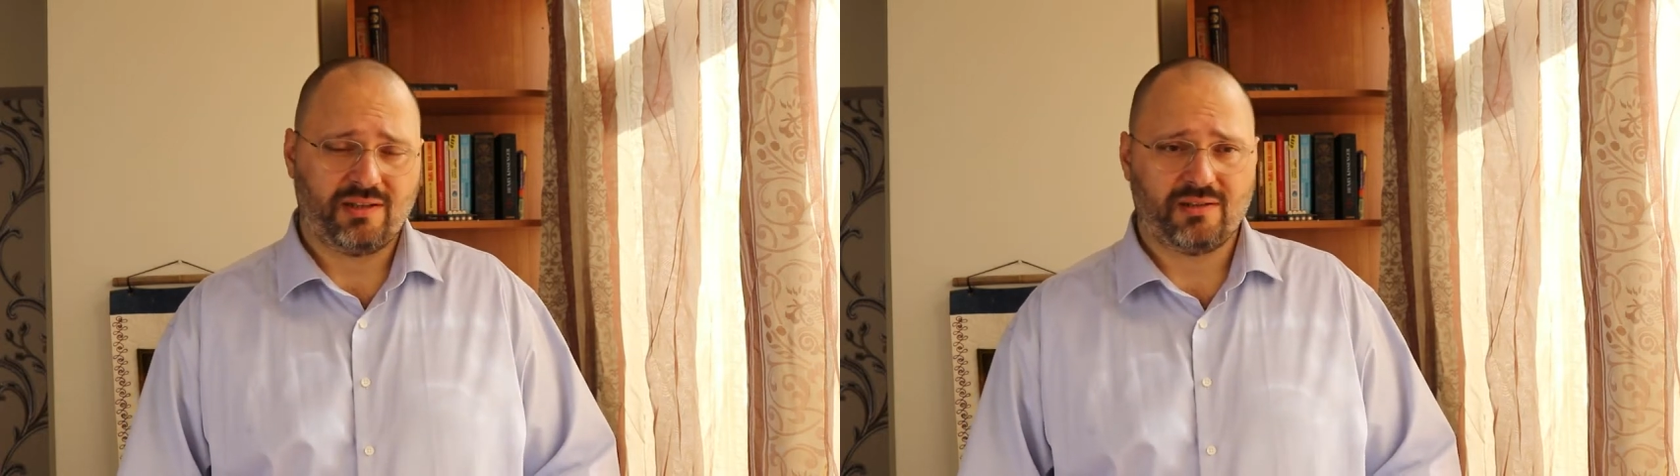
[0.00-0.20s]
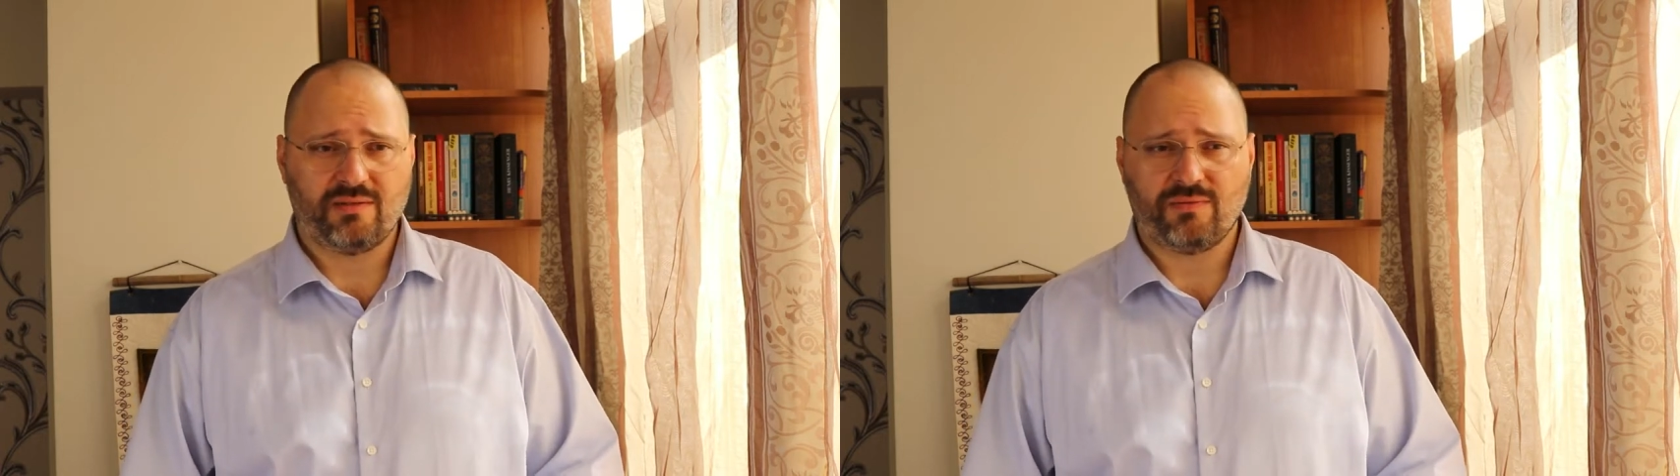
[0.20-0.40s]

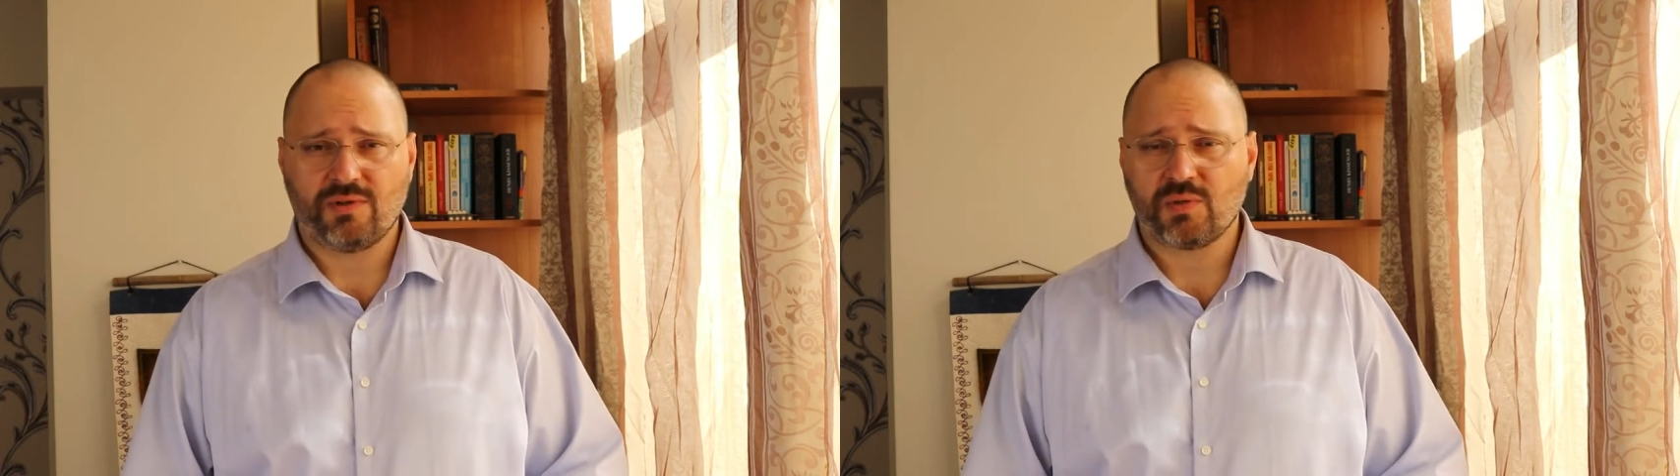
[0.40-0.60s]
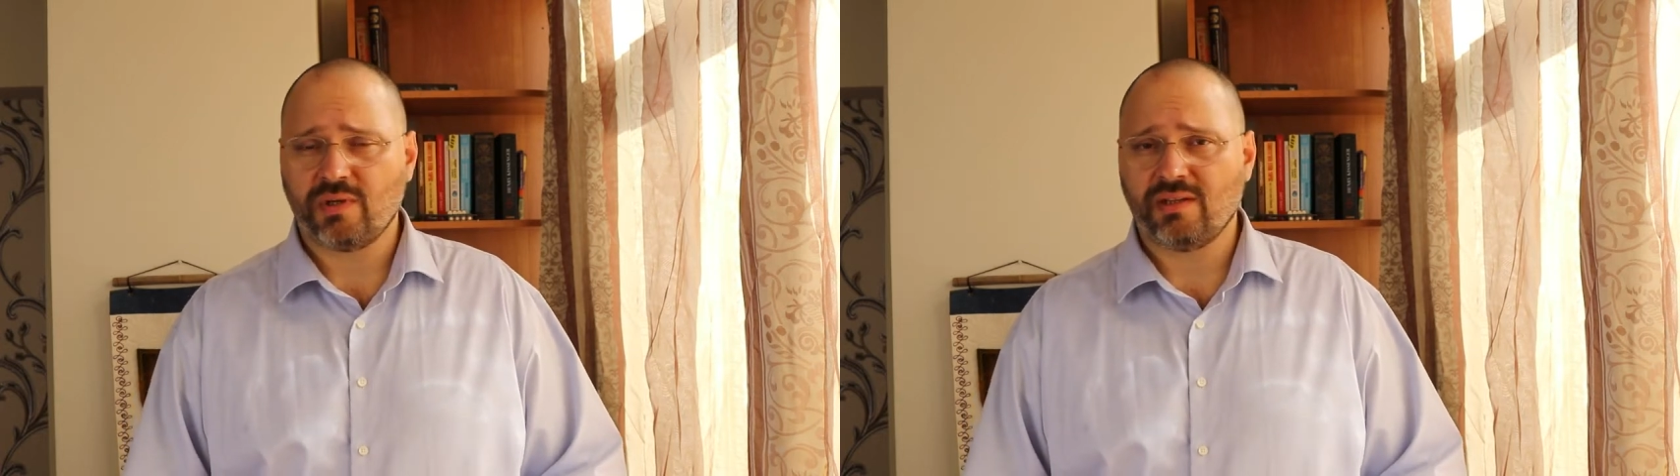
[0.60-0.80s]
And the
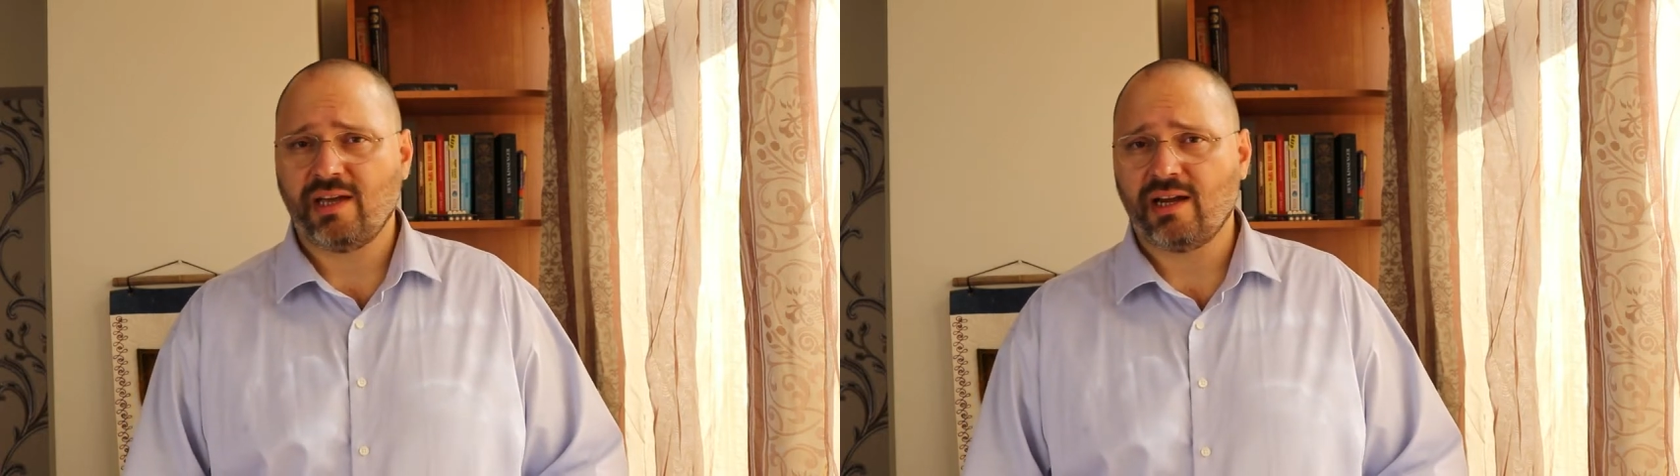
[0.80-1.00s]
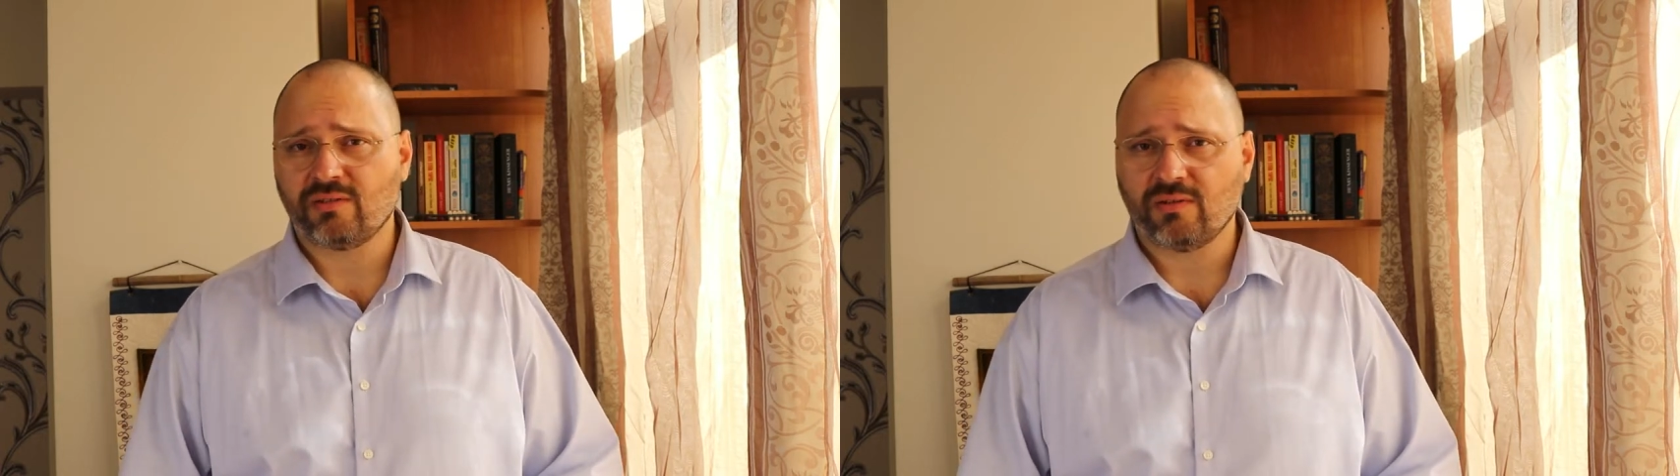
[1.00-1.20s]
first one
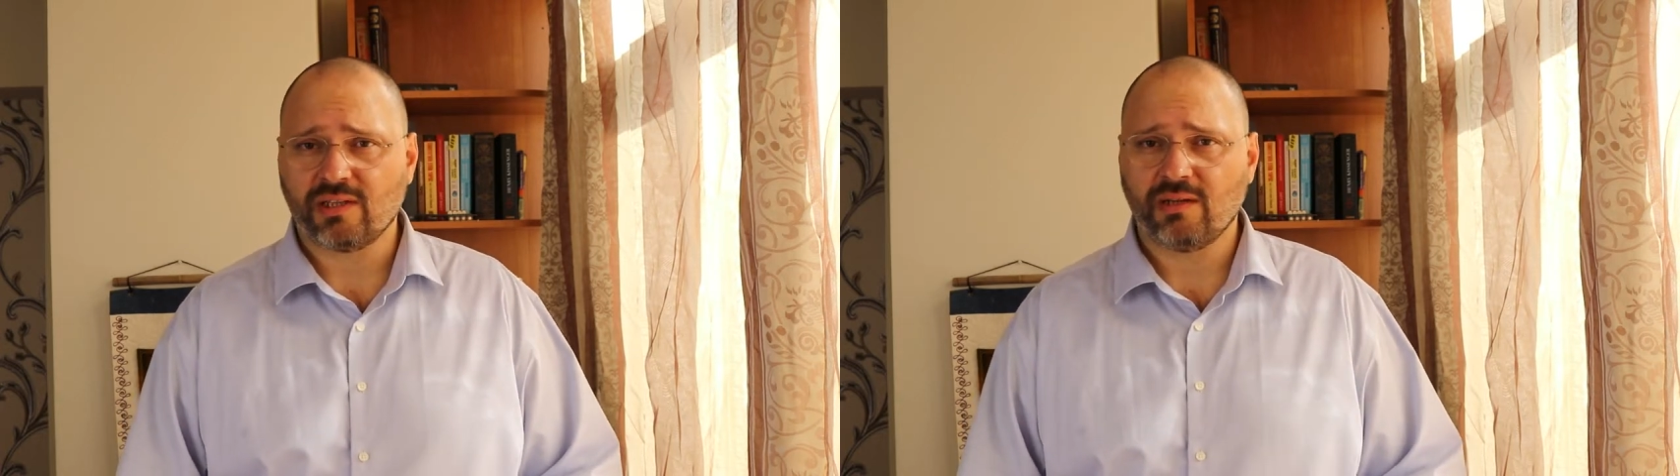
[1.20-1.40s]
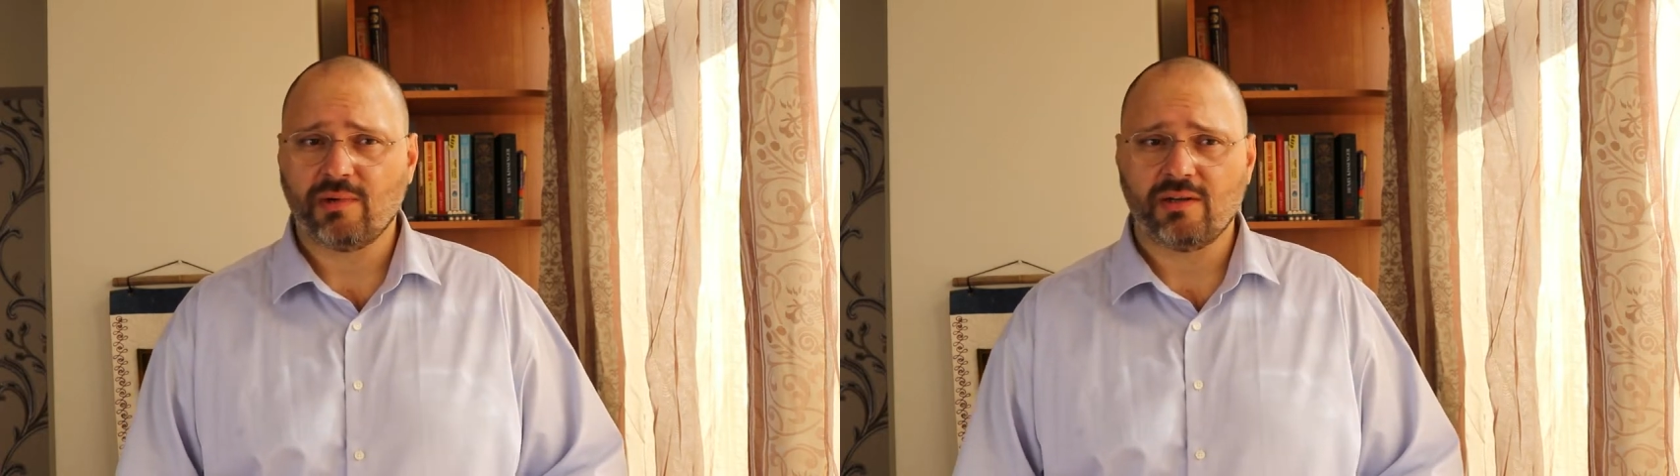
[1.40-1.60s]
they are
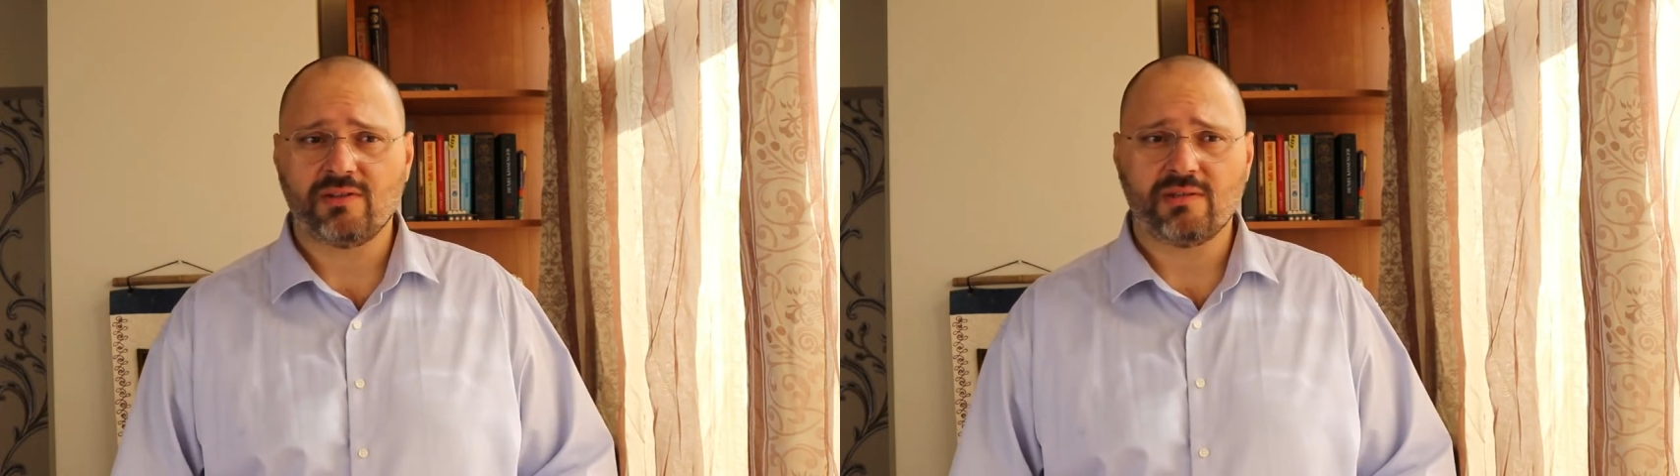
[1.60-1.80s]
talking about